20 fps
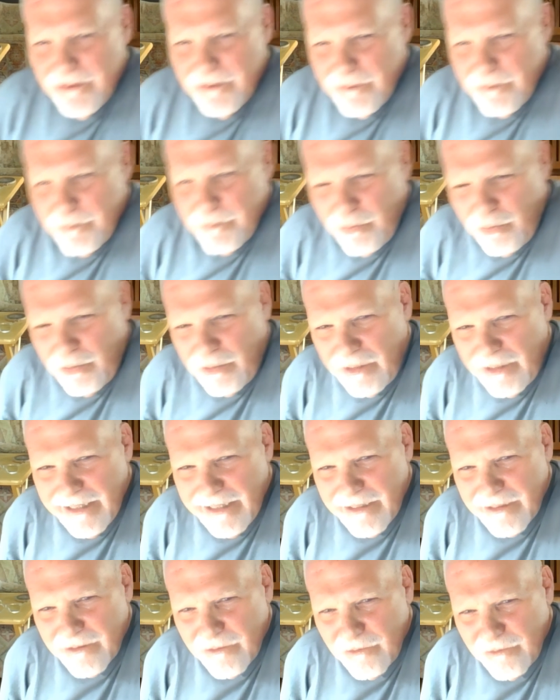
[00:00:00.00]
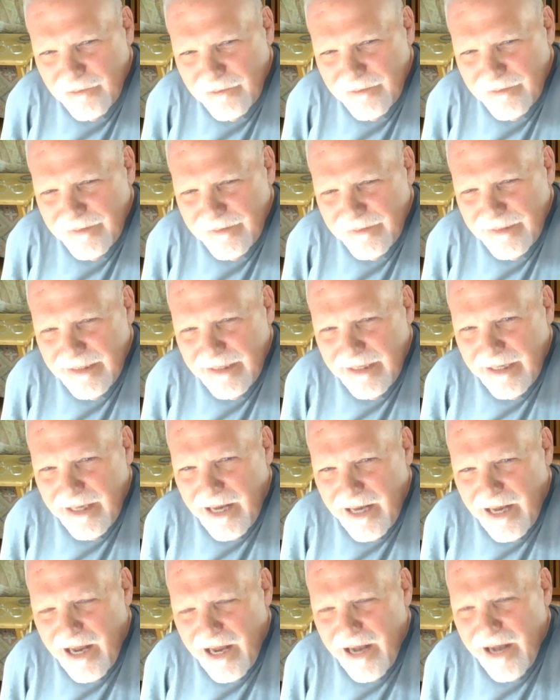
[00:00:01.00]
political.
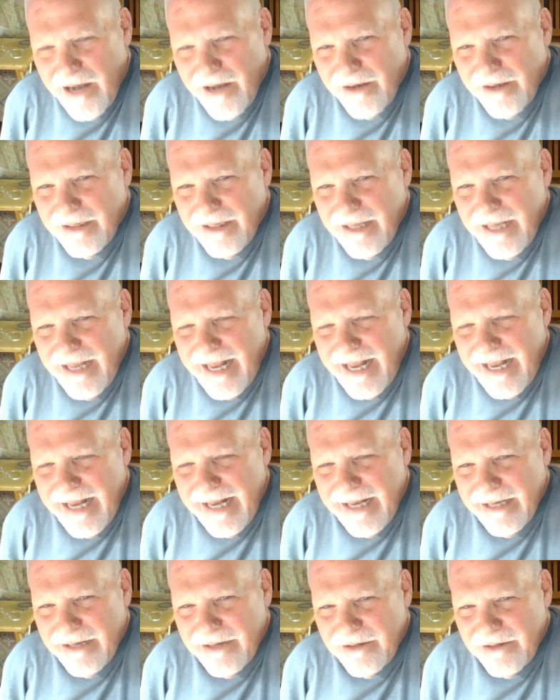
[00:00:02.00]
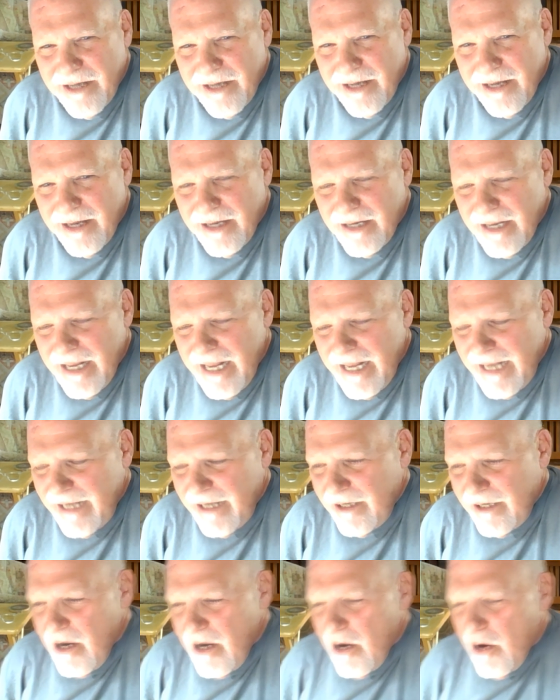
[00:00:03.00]
And
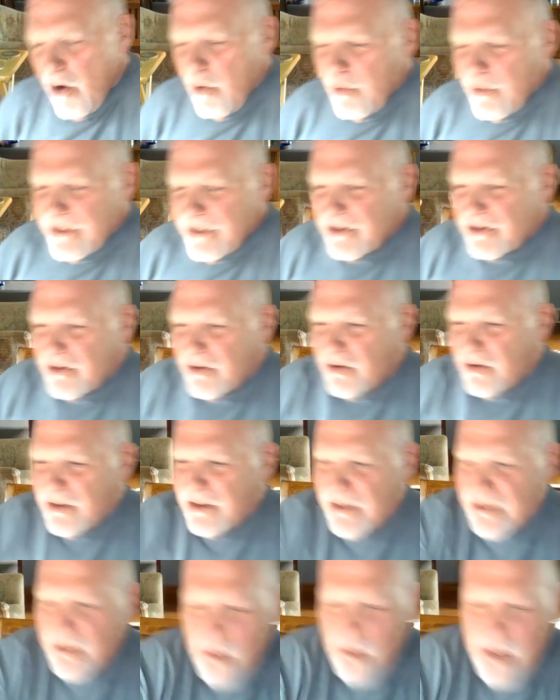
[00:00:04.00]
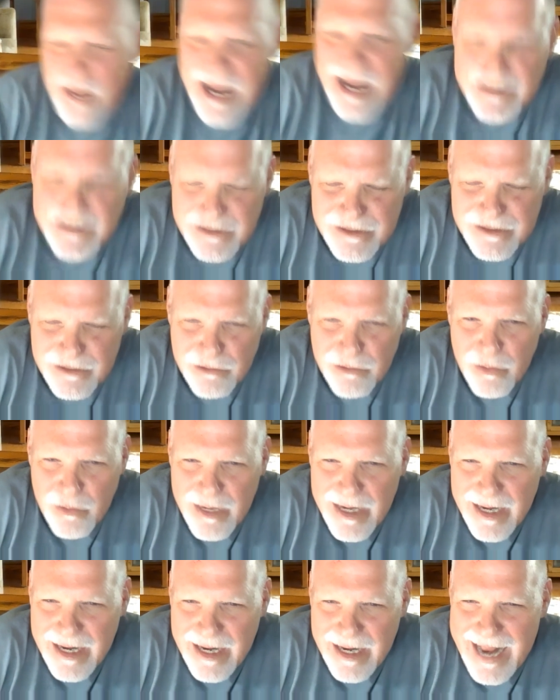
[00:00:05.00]
it always just tries to
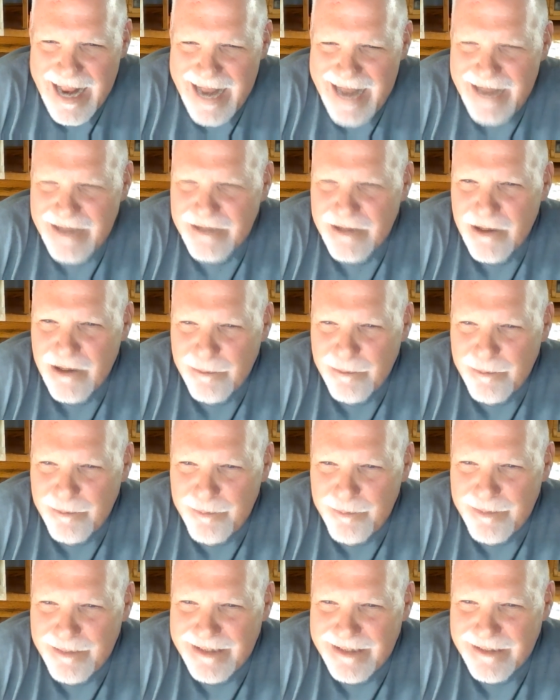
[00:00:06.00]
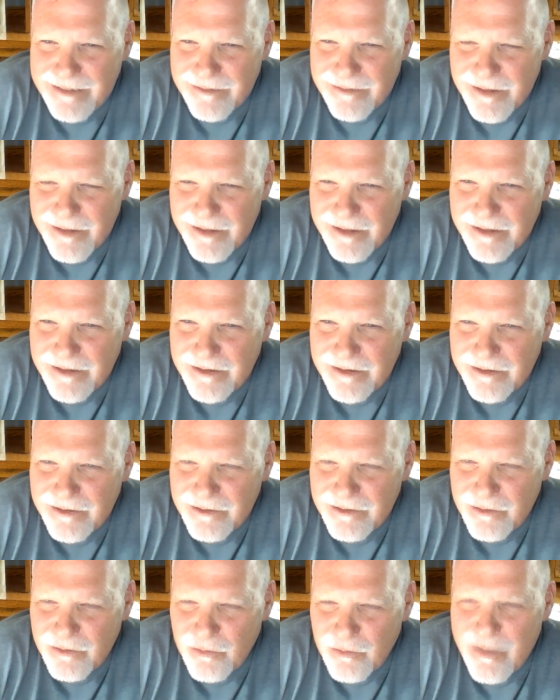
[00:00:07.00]
act up being the
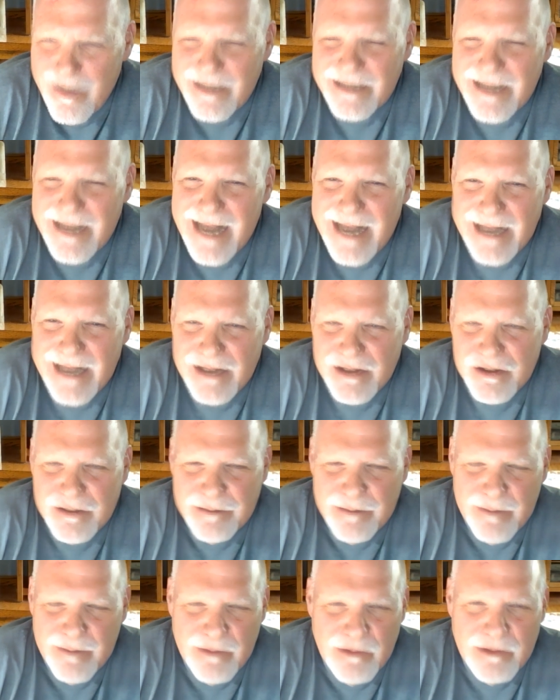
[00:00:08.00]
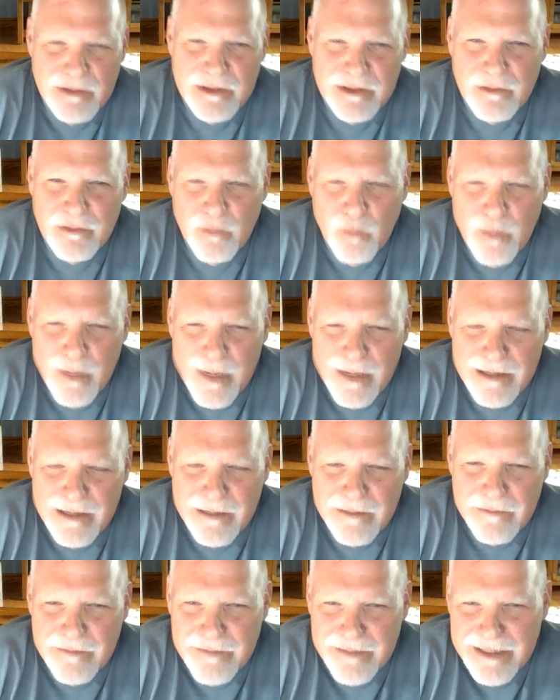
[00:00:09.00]
direct action militant wing
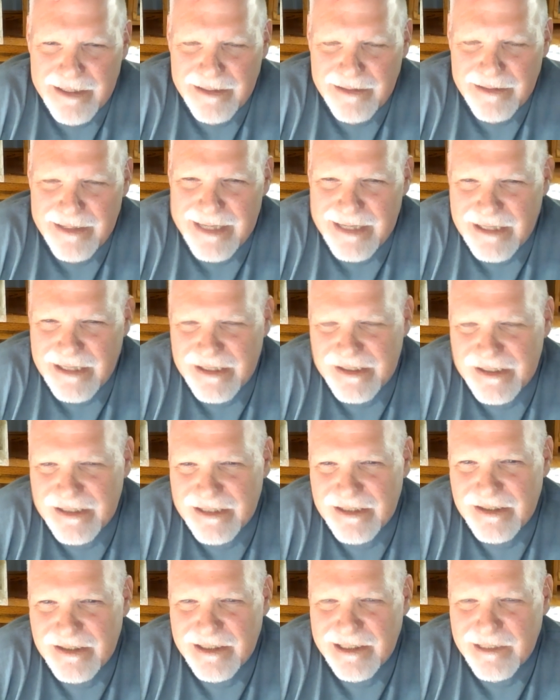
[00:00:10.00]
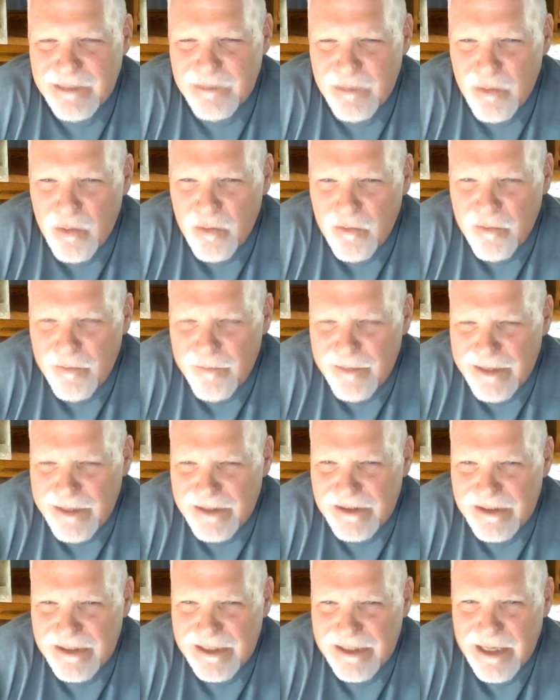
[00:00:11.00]
of the existing
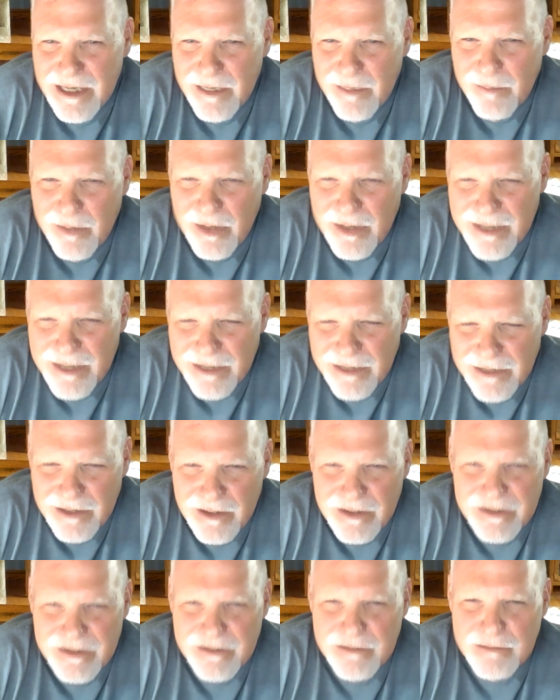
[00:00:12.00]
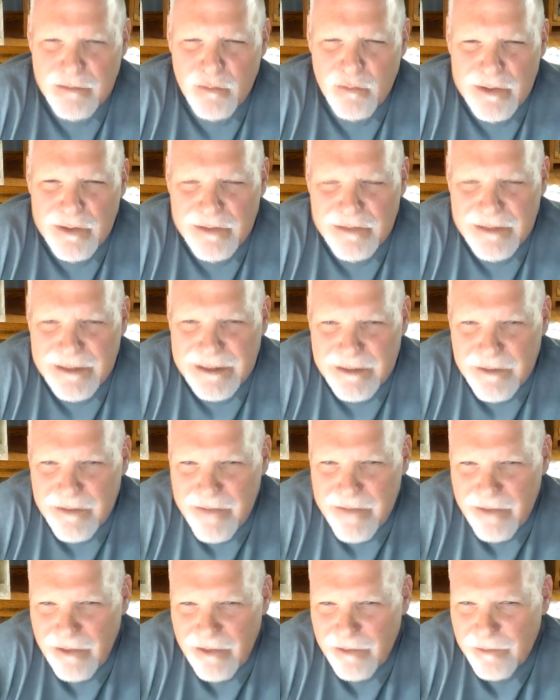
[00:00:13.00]
movements, but doesn't really
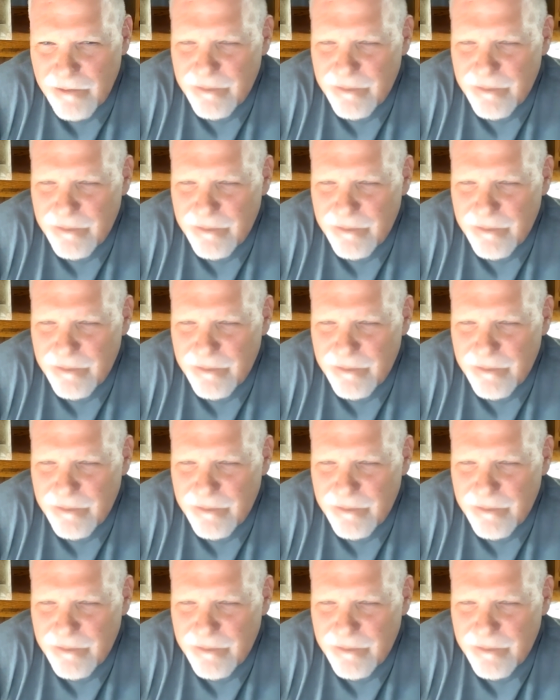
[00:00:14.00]
develop